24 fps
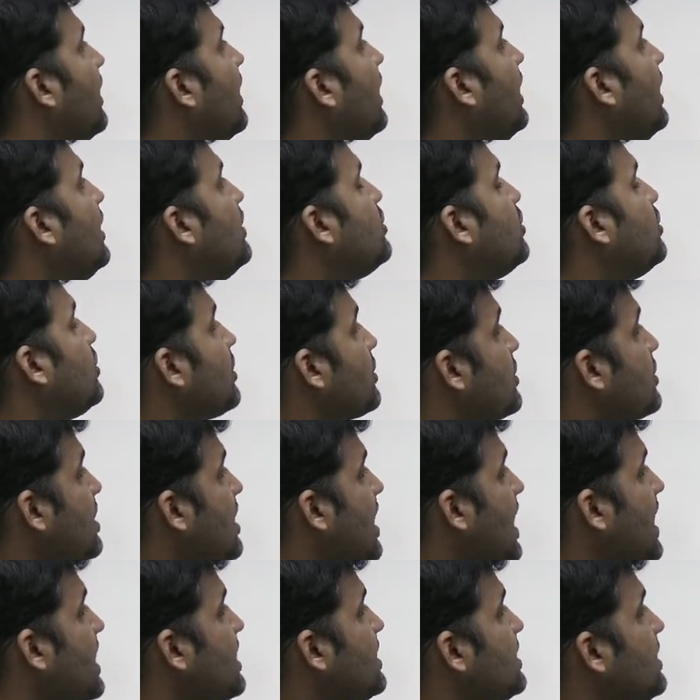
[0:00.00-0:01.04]
In
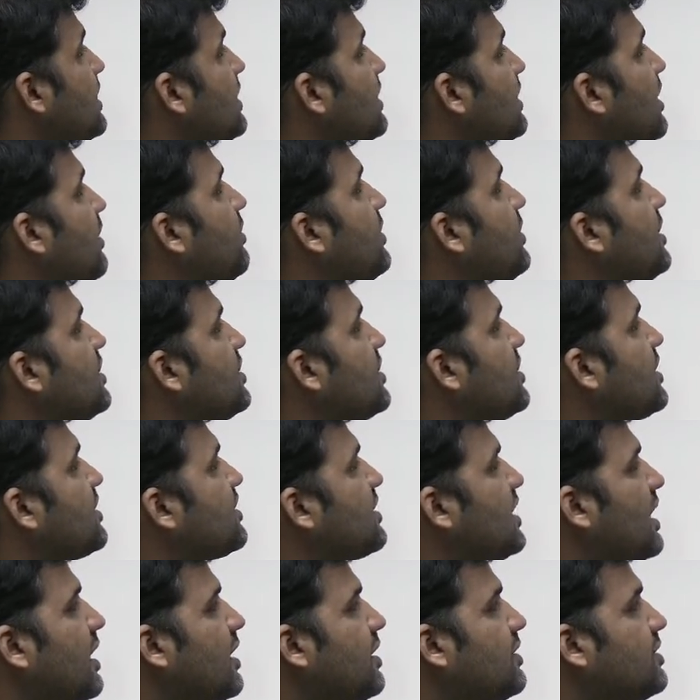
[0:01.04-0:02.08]
2019, the business
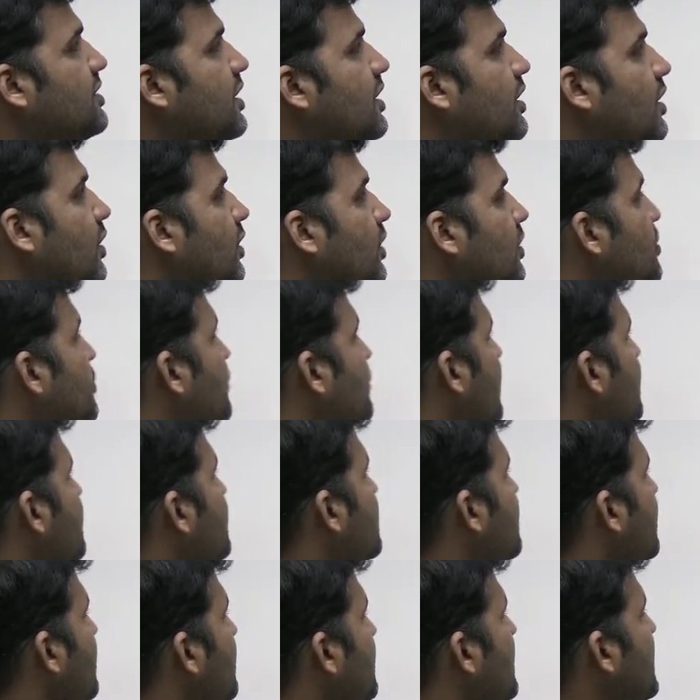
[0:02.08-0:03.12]
statistic course was
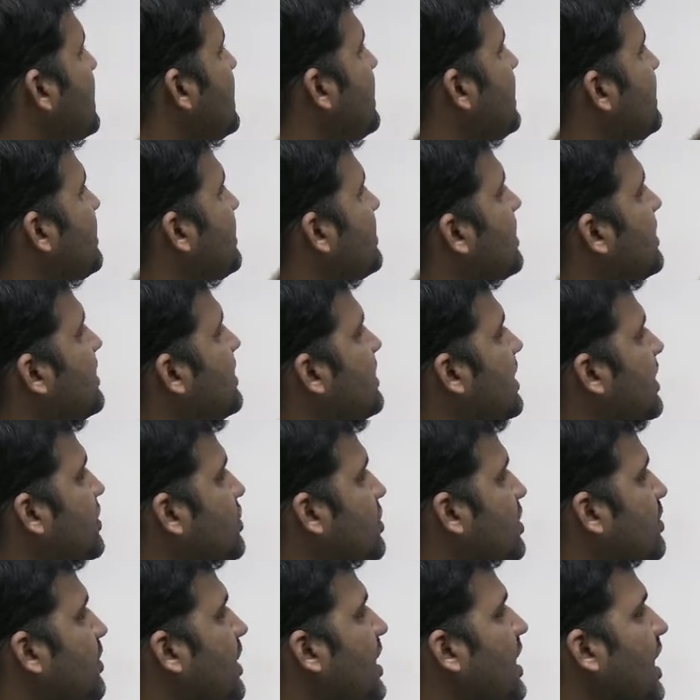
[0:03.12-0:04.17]
taught in these 6
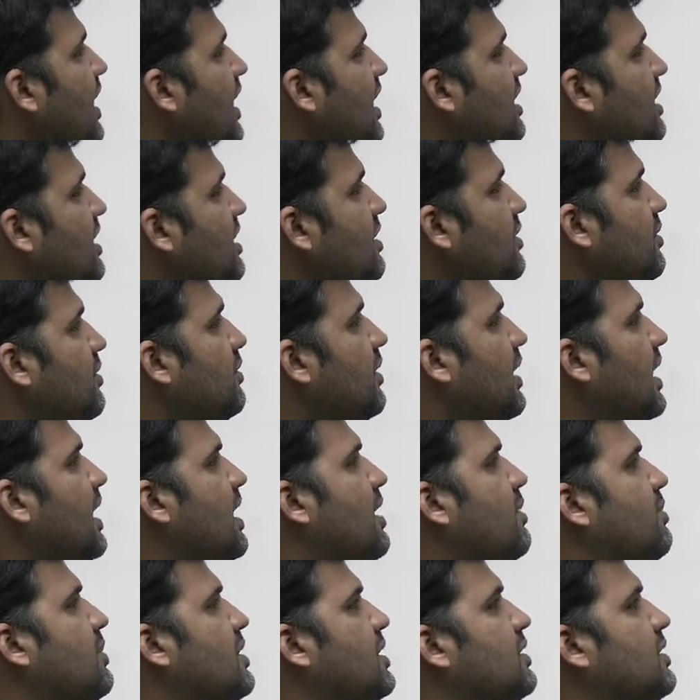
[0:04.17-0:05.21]
sections by Annie, A,
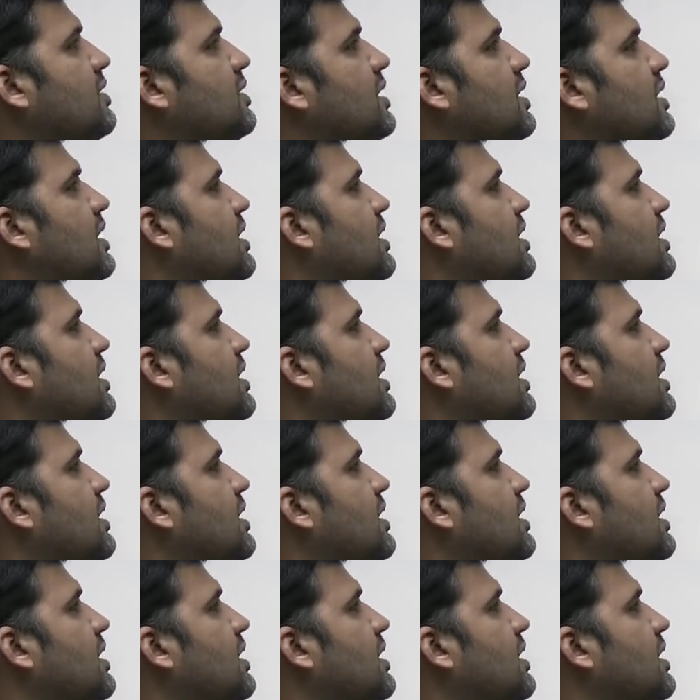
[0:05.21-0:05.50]
B, C,